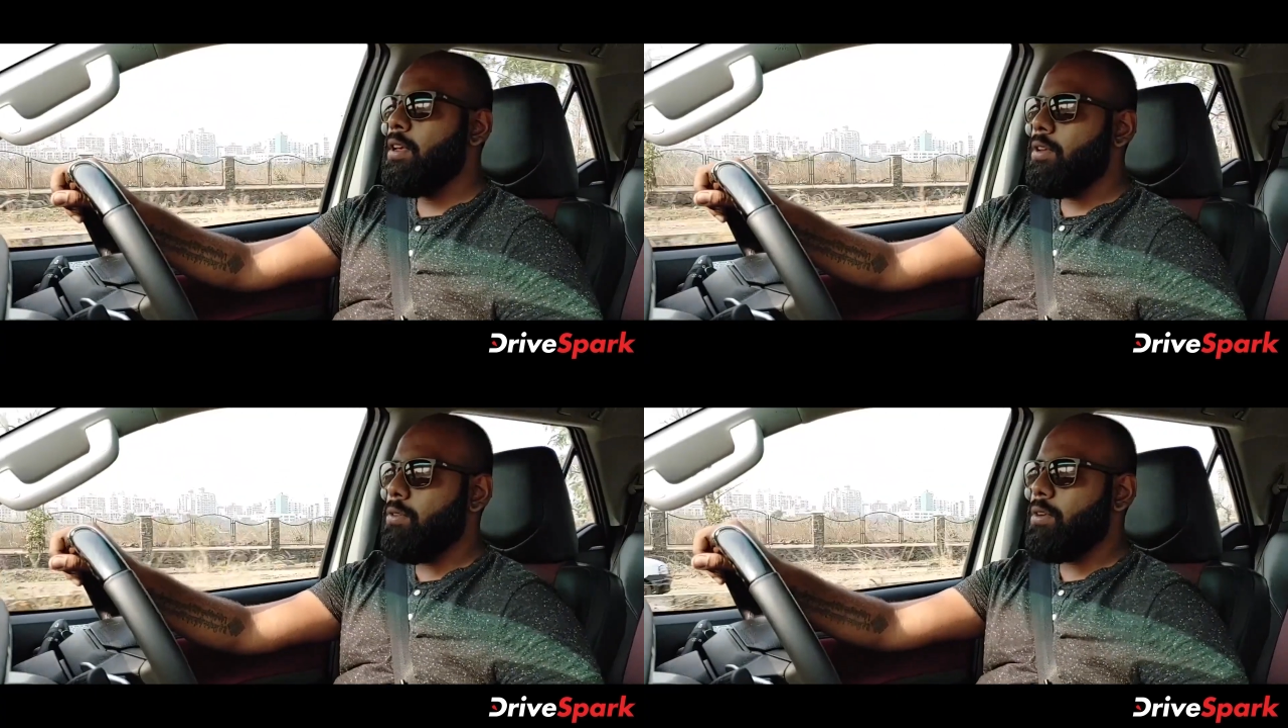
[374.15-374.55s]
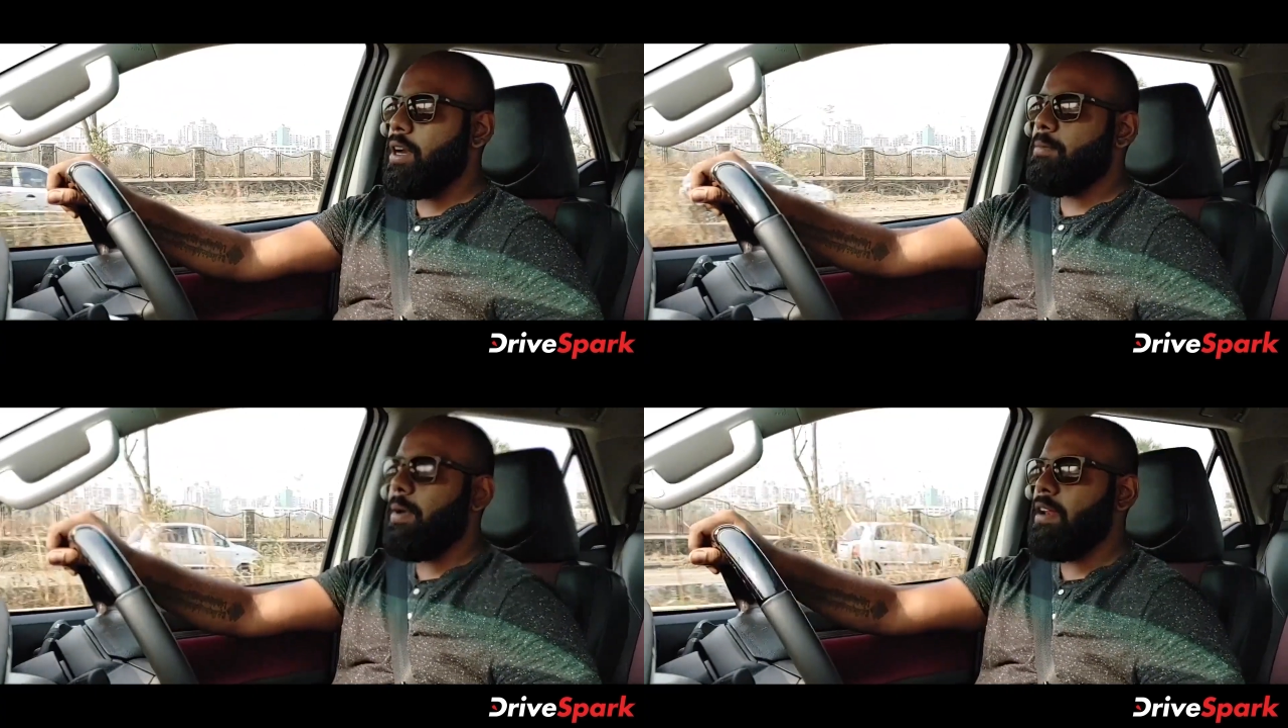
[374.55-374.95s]
You don't
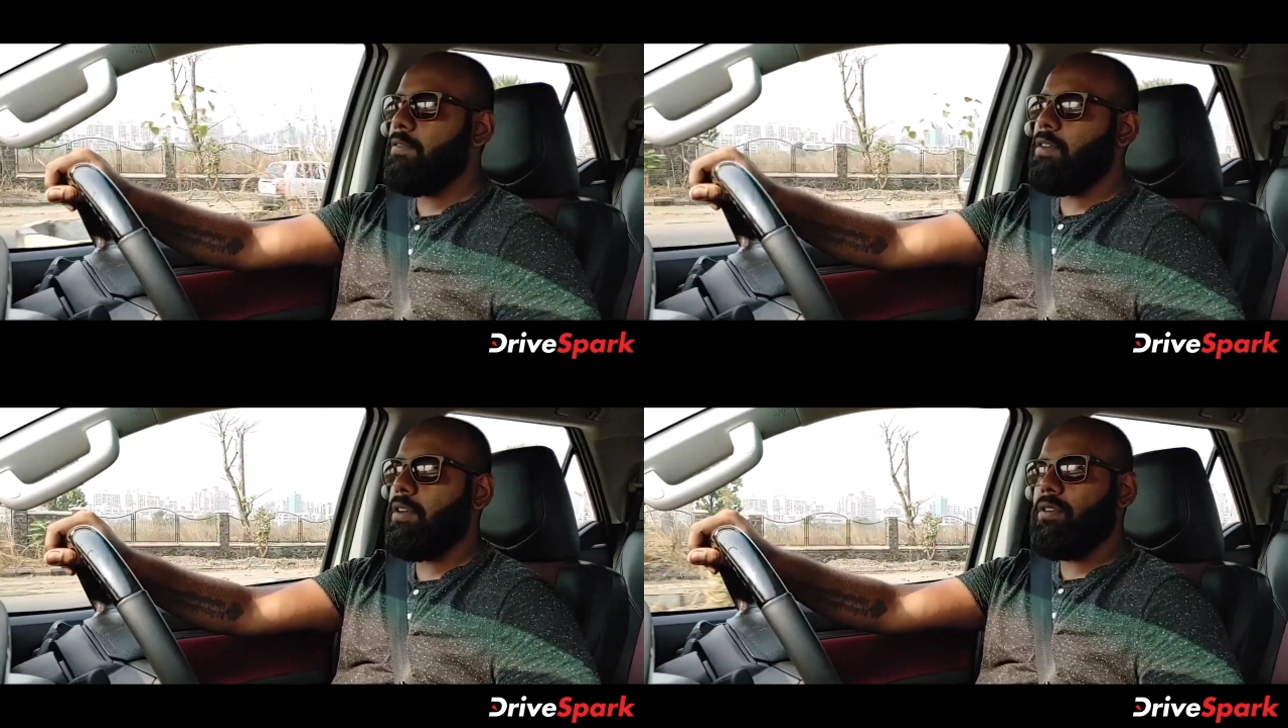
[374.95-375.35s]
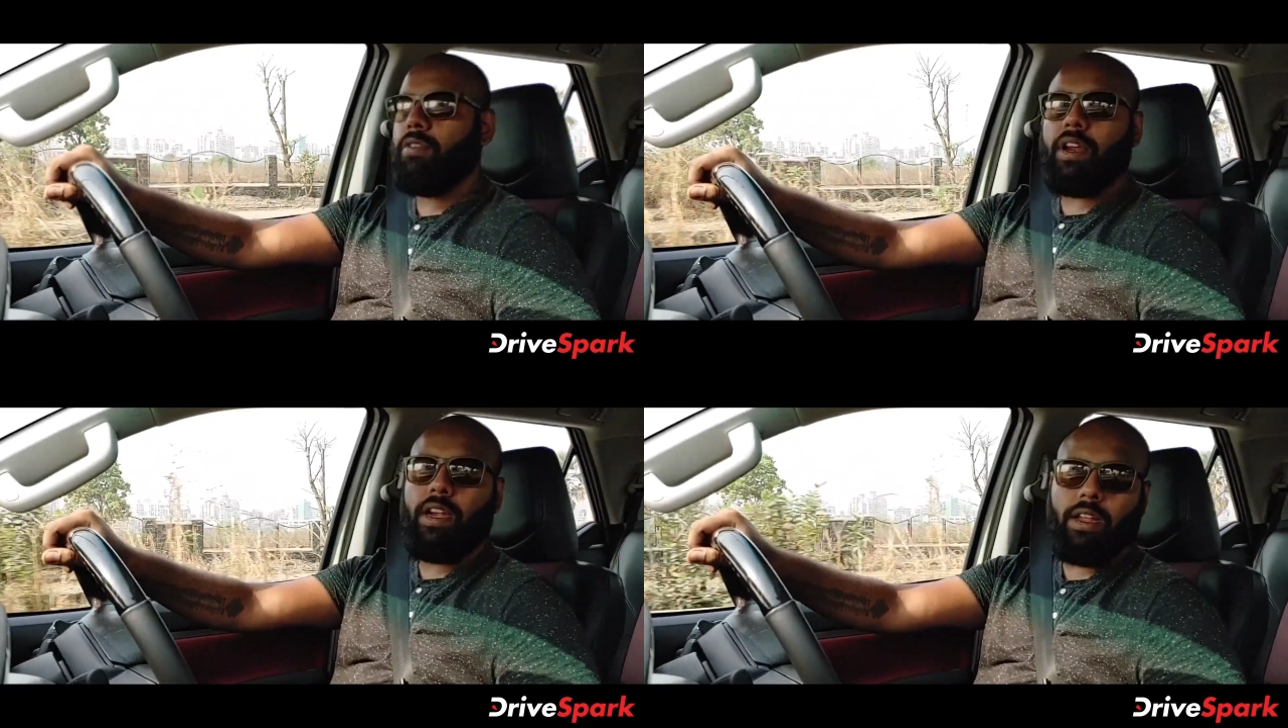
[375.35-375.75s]
get a manual, or you
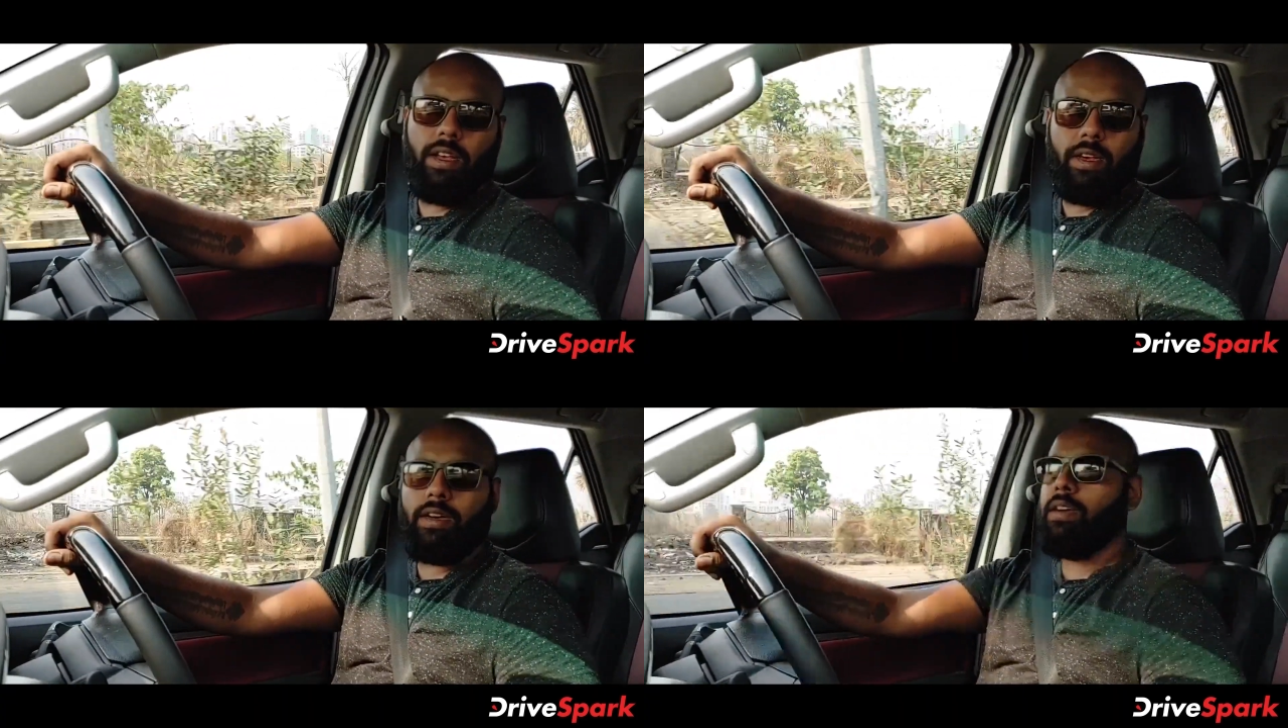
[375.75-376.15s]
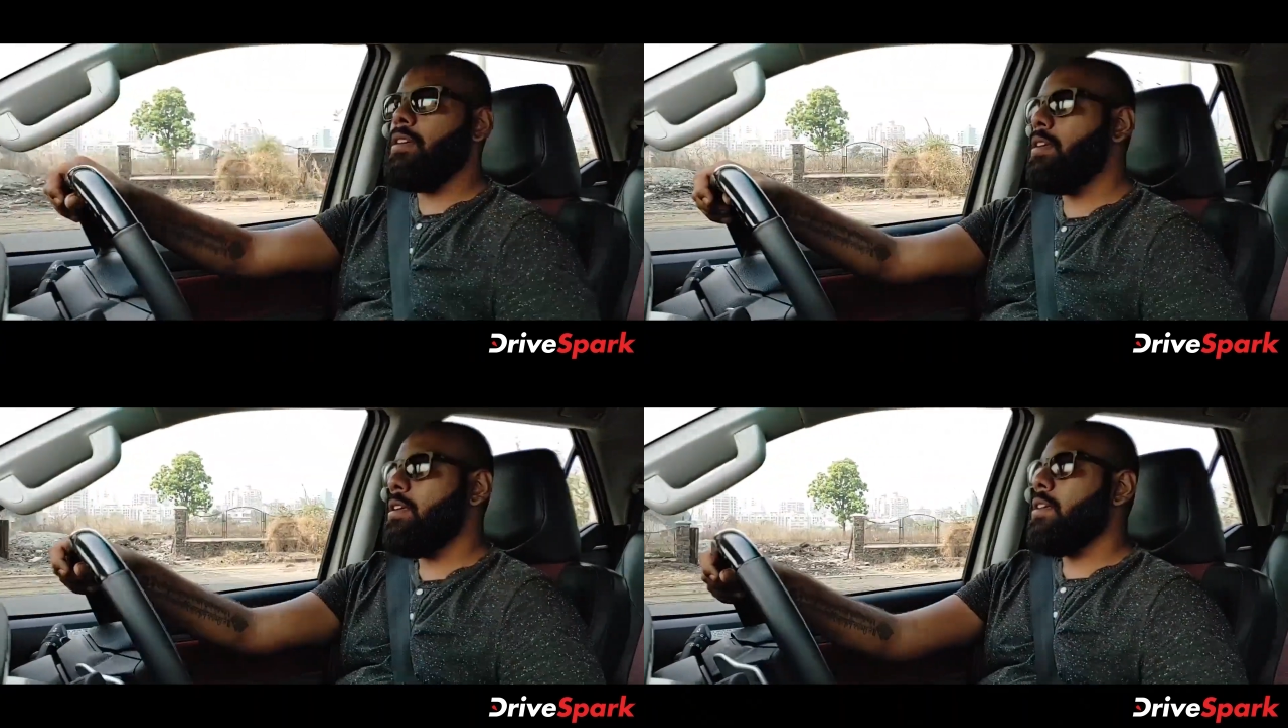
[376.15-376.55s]
don't get a
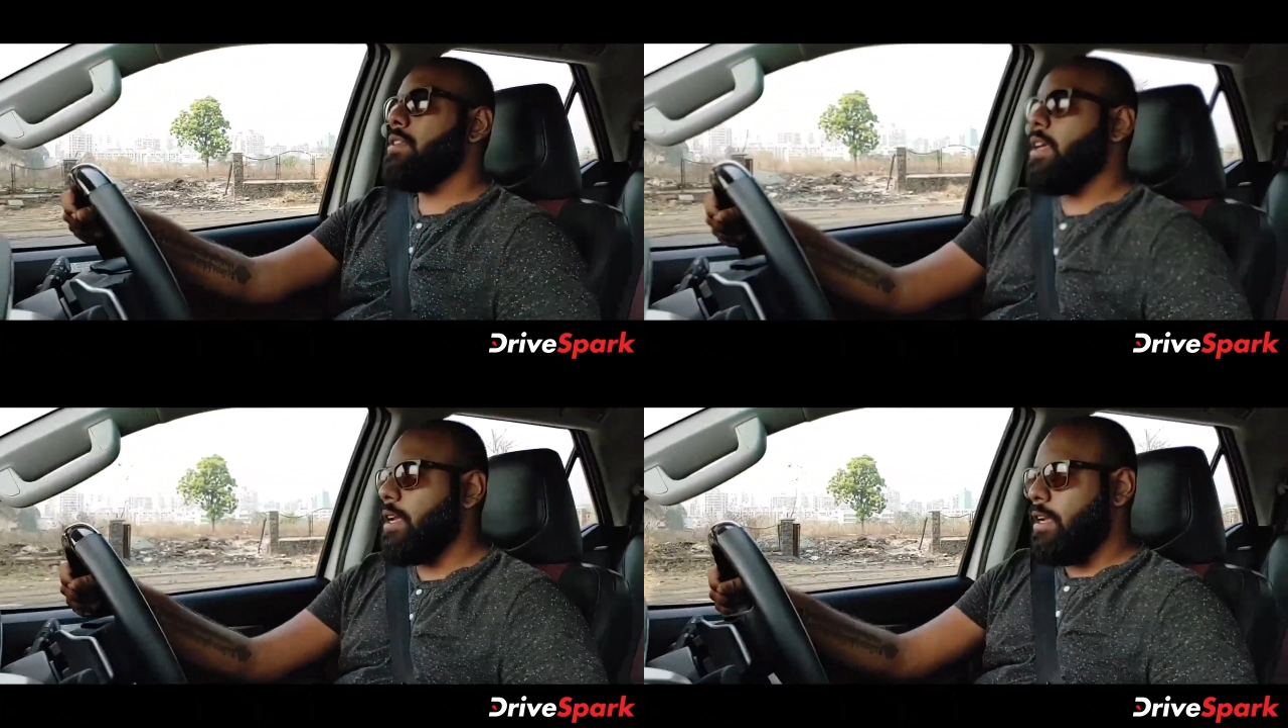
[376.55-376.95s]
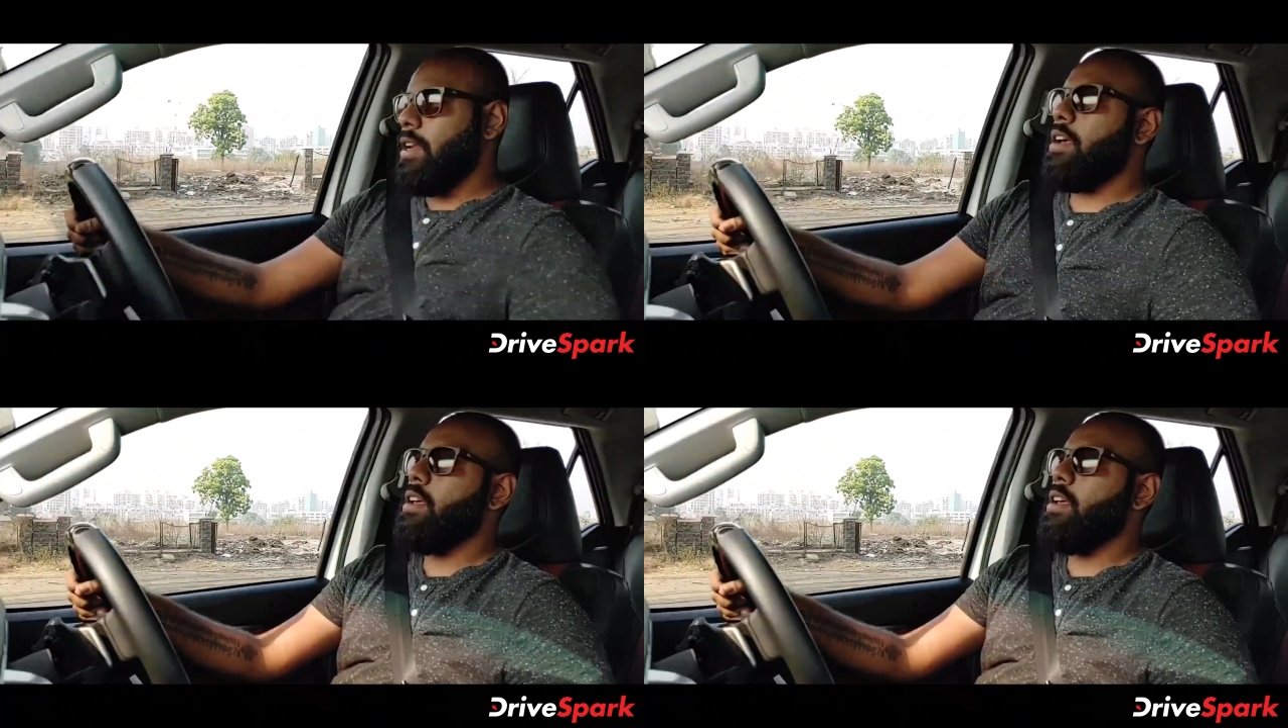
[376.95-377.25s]
second,